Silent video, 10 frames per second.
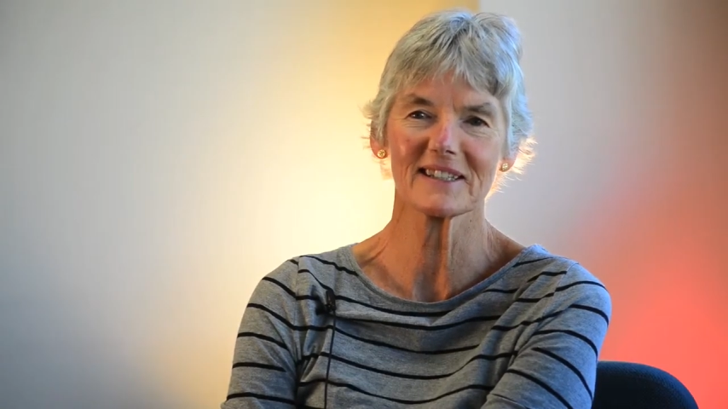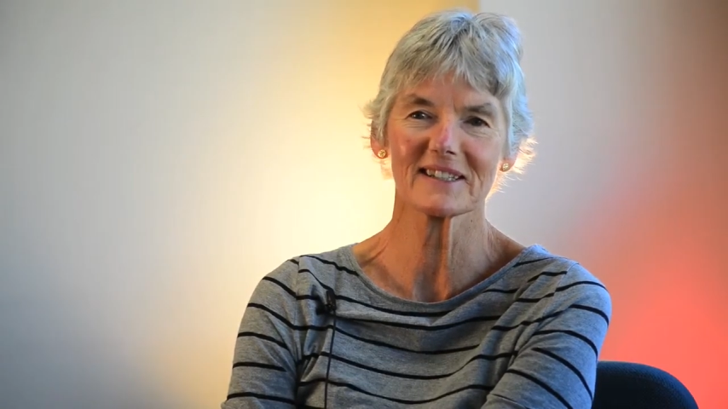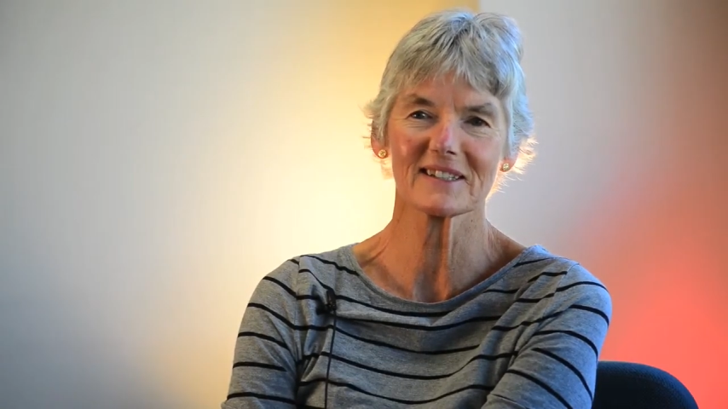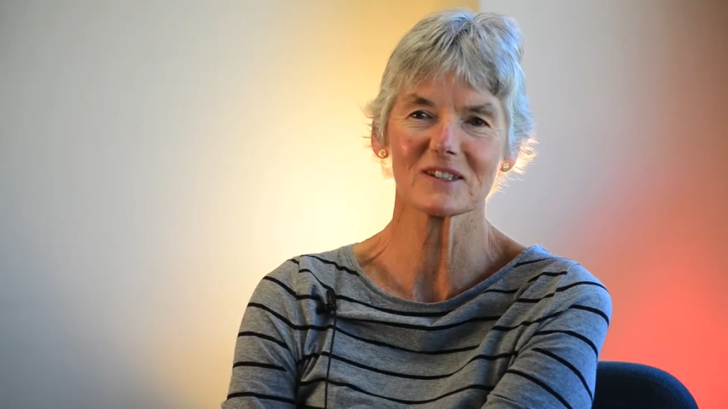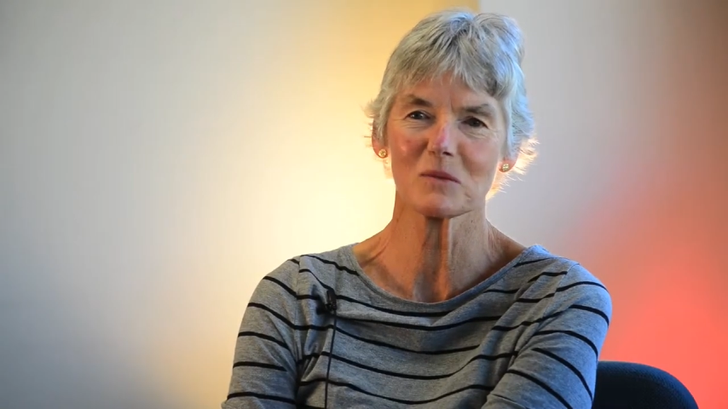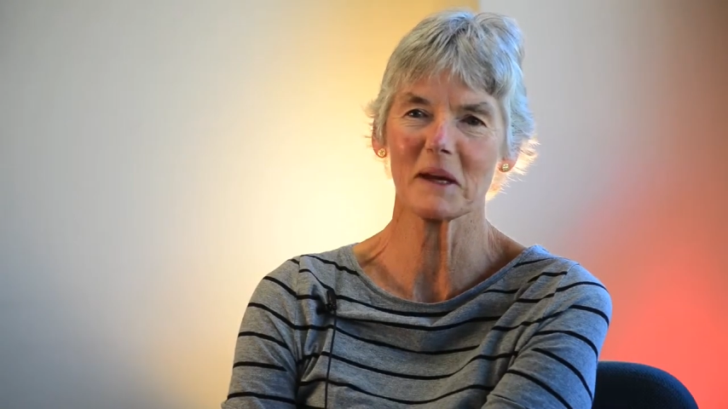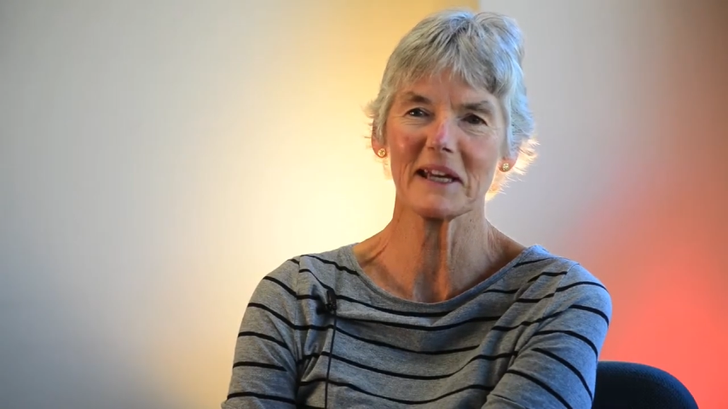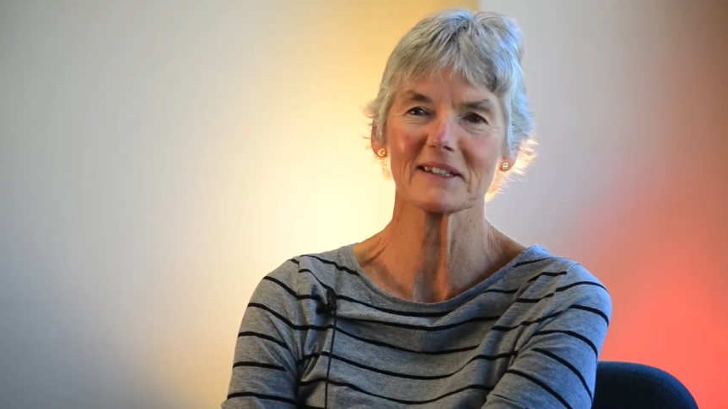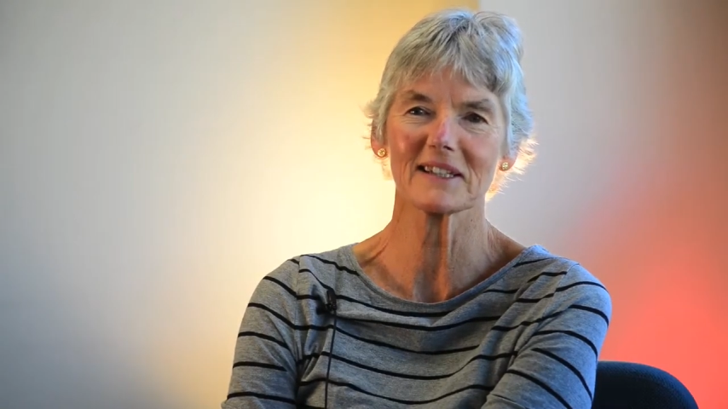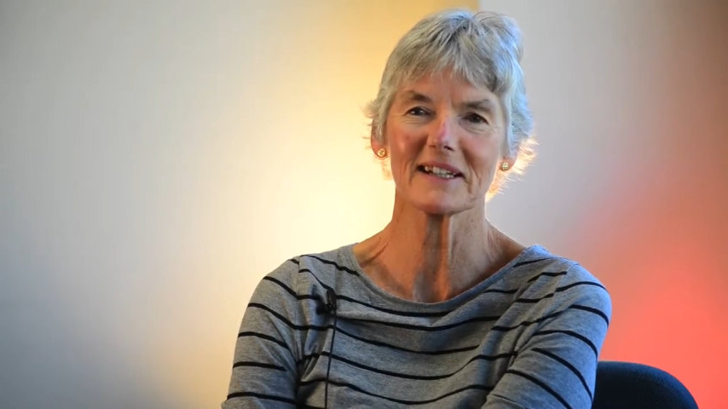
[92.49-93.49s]
this is
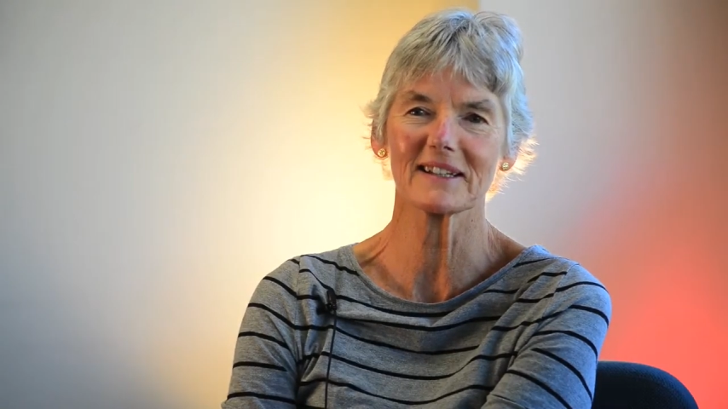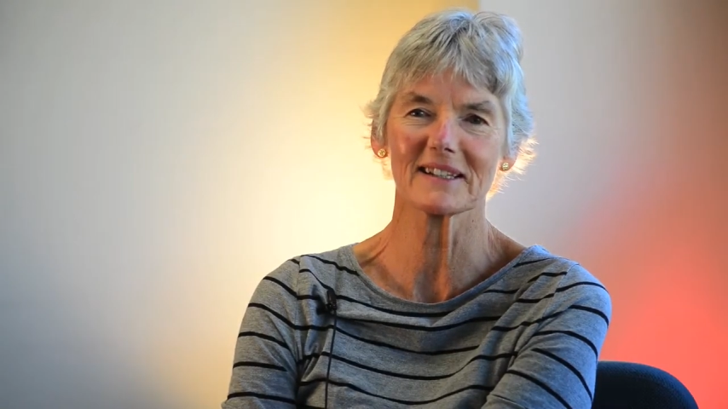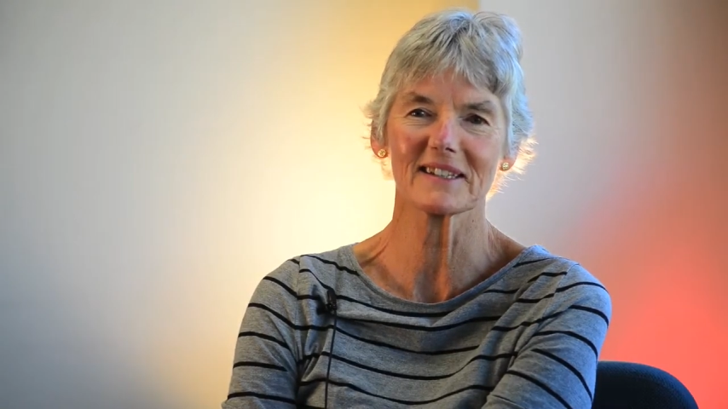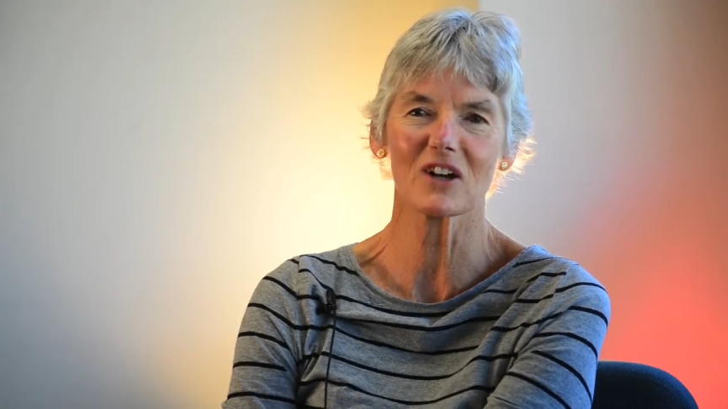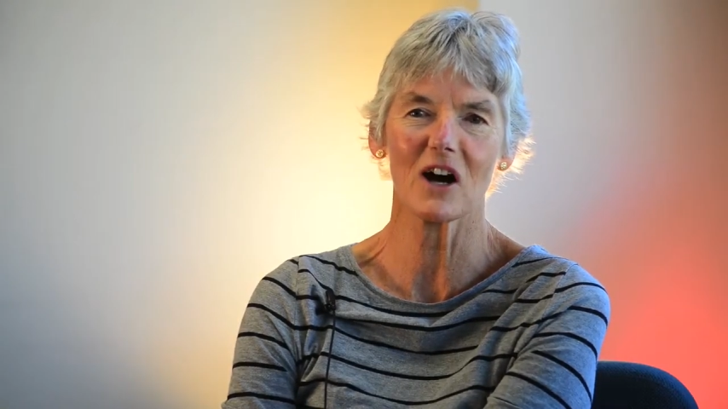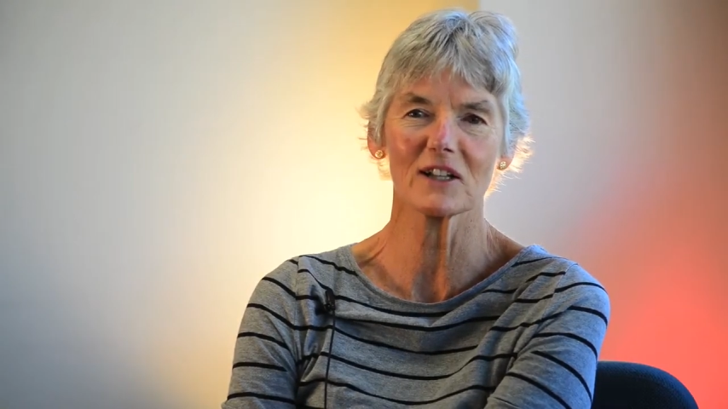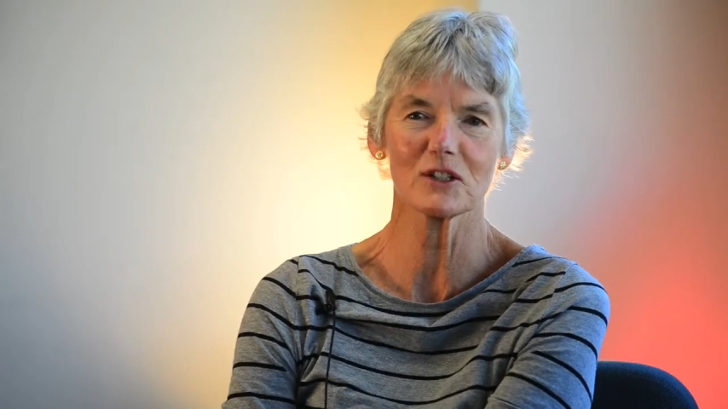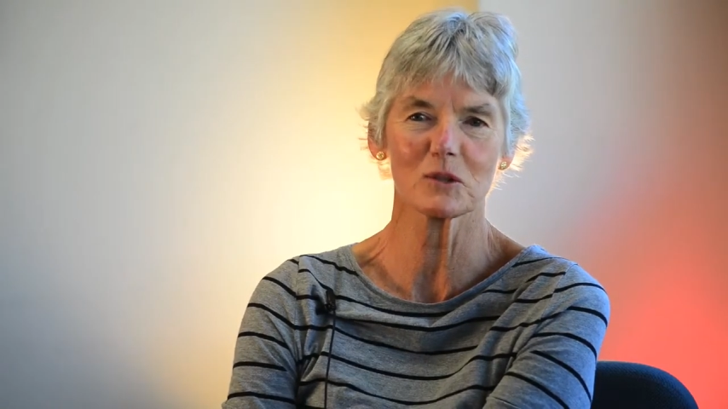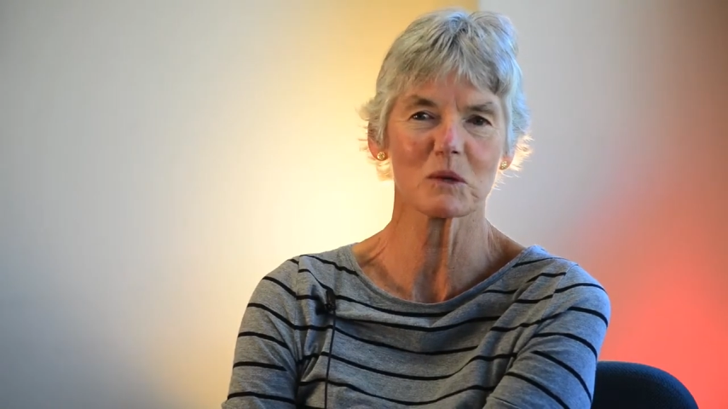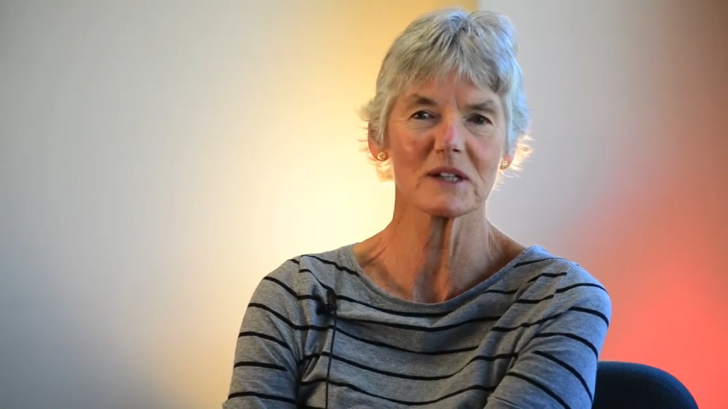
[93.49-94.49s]
amazing that the
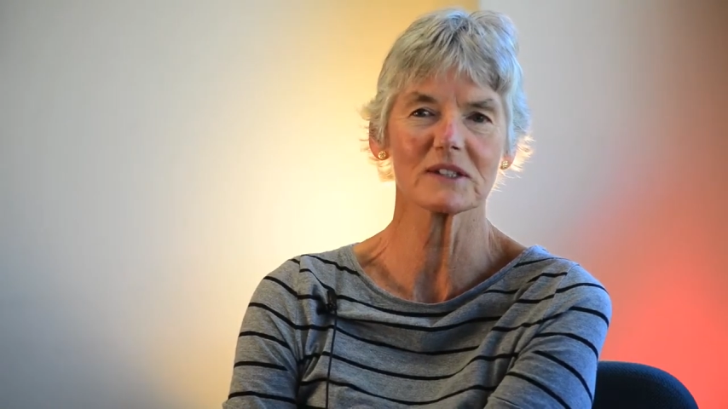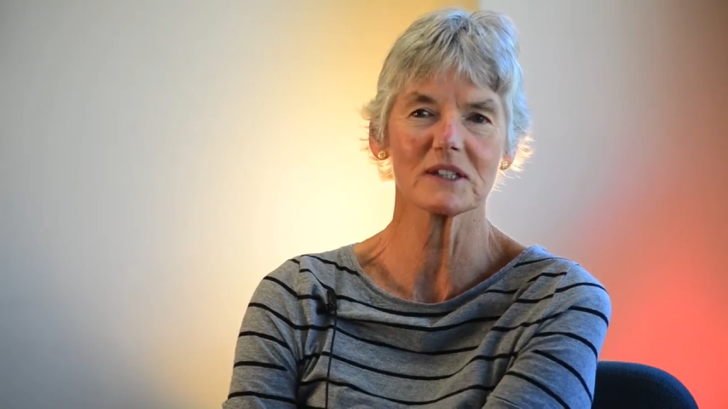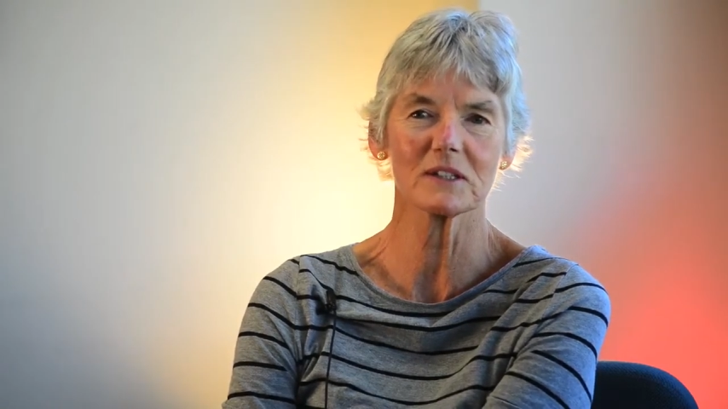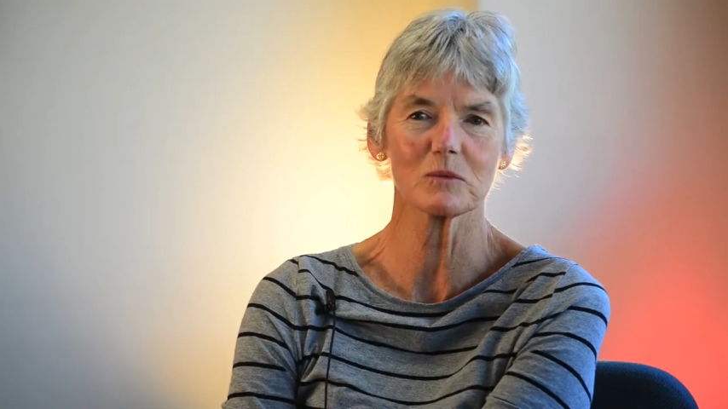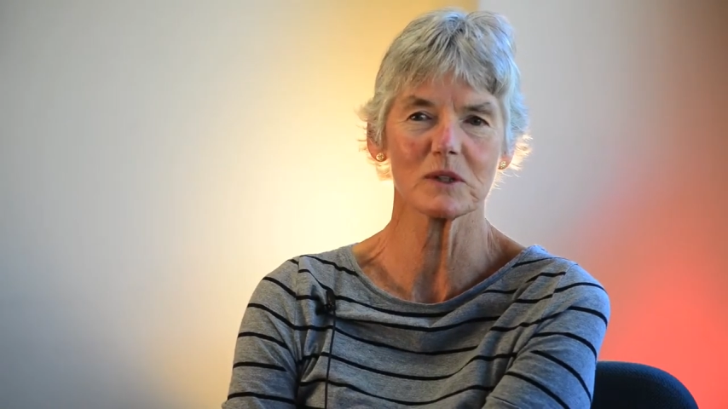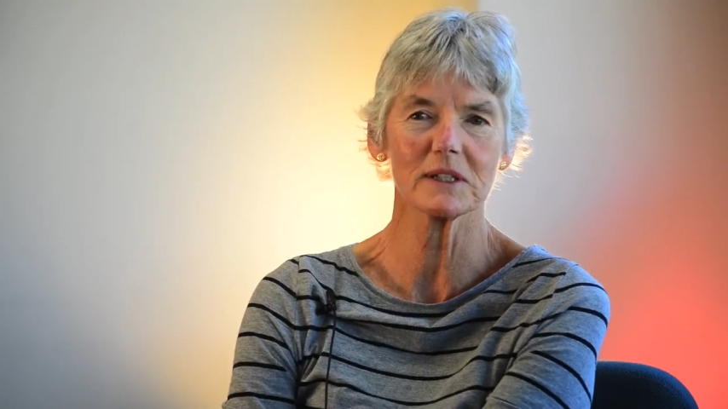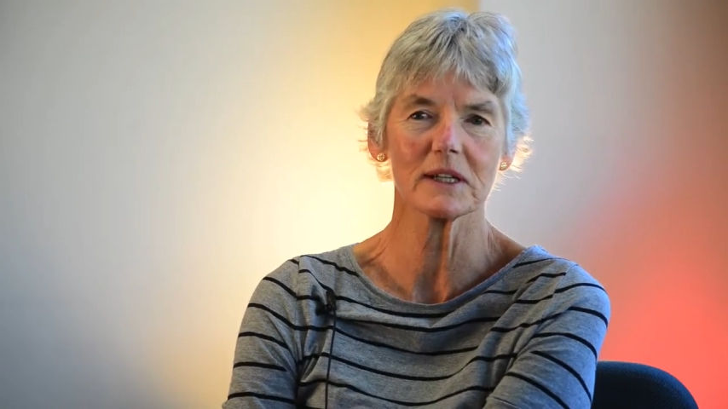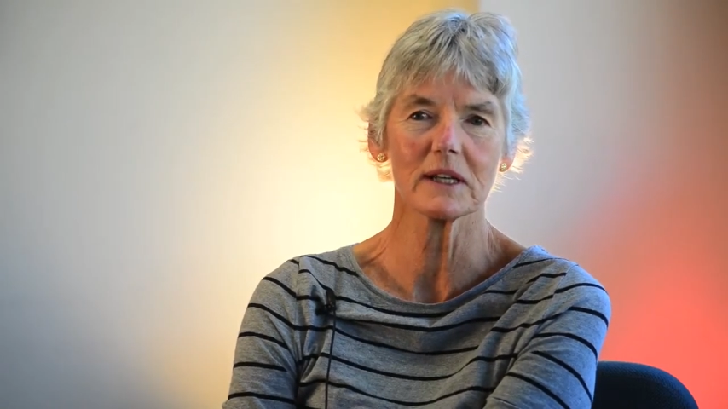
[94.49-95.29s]
college president would